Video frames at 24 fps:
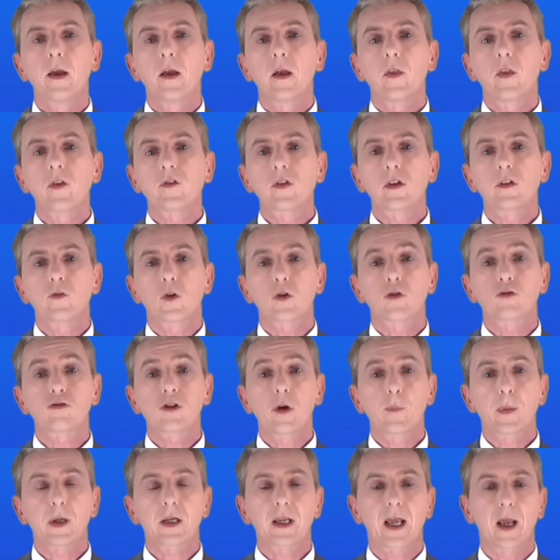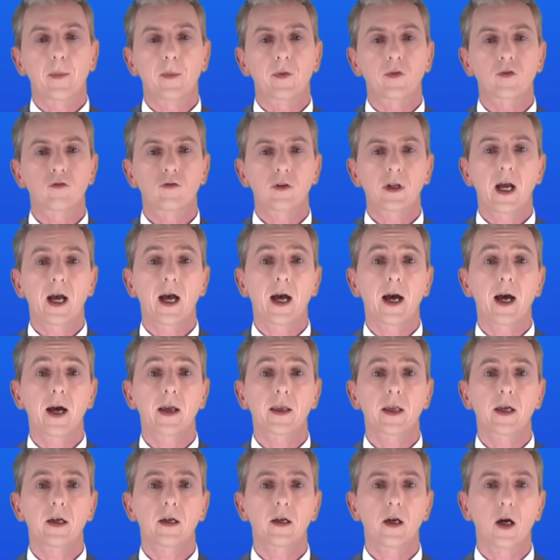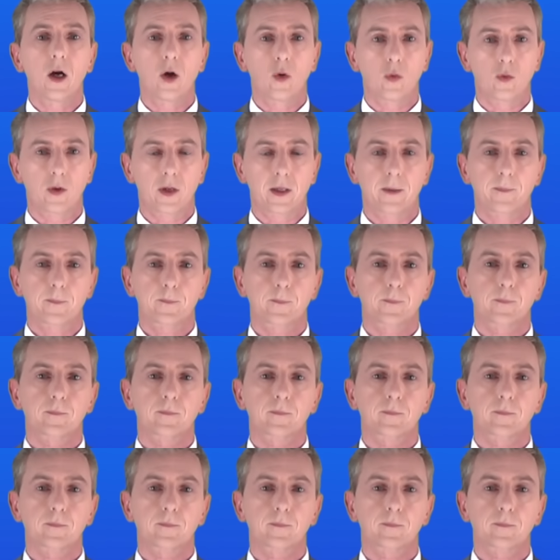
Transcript: This is for triple chemistry higher only.